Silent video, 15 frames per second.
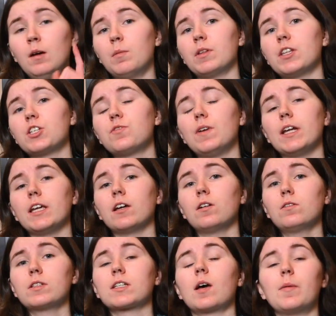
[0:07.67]
But this video
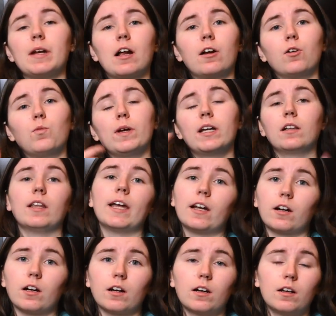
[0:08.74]
is coming out a week
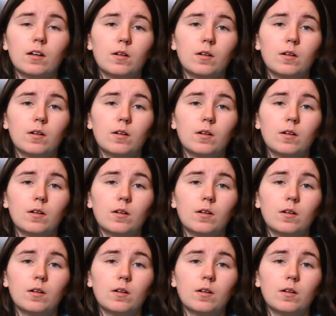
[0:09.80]
later.